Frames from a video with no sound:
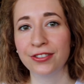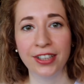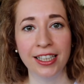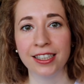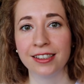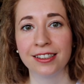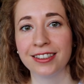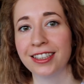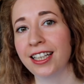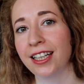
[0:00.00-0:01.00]
of is.
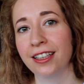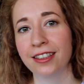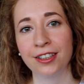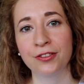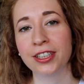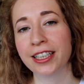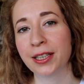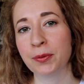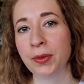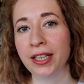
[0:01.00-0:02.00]
It can't really
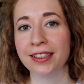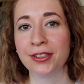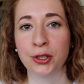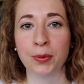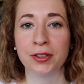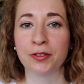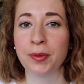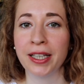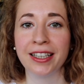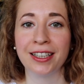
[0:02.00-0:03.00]
compete in terms of
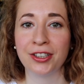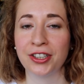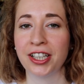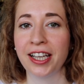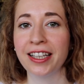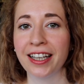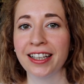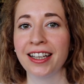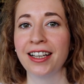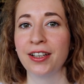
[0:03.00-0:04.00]
being
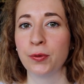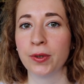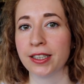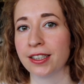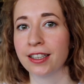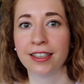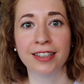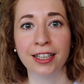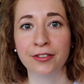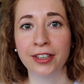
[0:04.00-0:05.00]
entertaining with
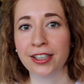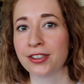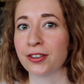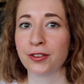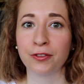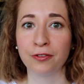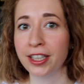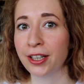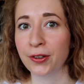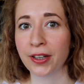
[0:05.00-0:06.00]
Netflix or
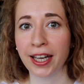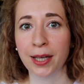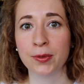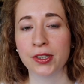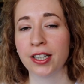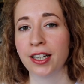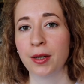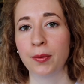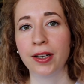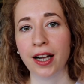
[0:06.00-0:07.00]
video games,
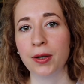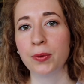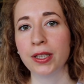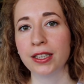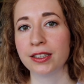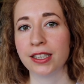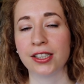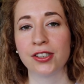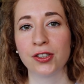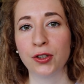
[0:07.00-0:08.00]
but our world
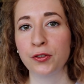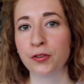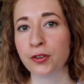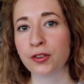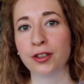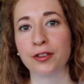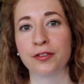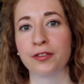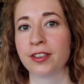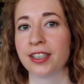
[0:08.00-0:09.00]
is so full
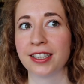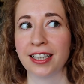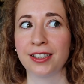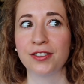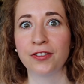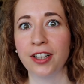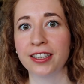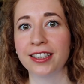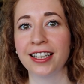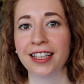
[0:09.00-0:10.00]
of things
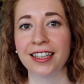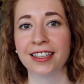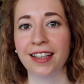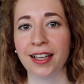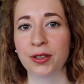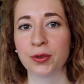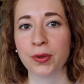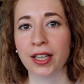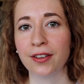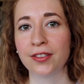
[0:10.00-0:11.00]
fun that
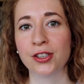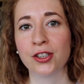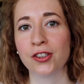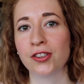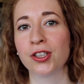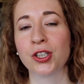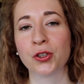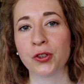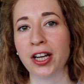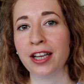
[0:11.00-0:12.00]
we have this constant
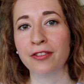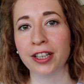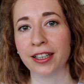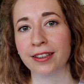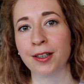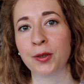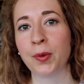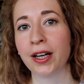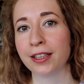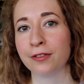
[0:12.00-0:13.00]
craving in our
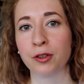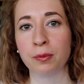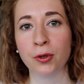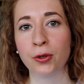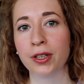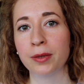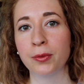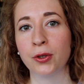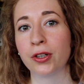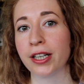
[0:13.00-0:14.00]
mind for more and
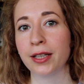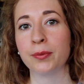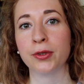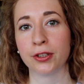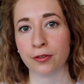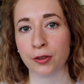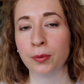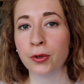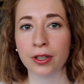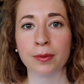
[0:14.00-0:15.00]
more input, for
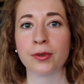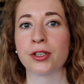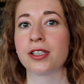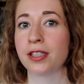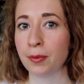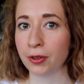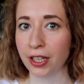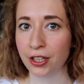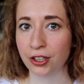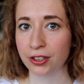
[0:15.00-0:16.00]
more and more
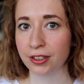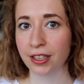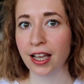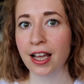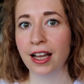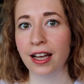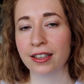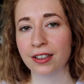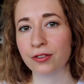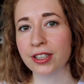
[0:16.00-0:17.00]
stimulation.
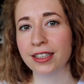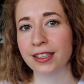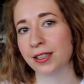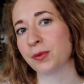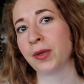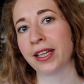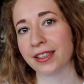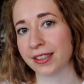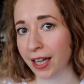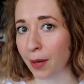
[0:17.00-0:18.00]
And that really doesn't make
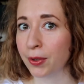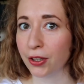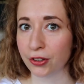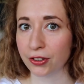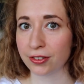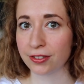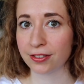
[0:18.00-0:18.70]
us happier.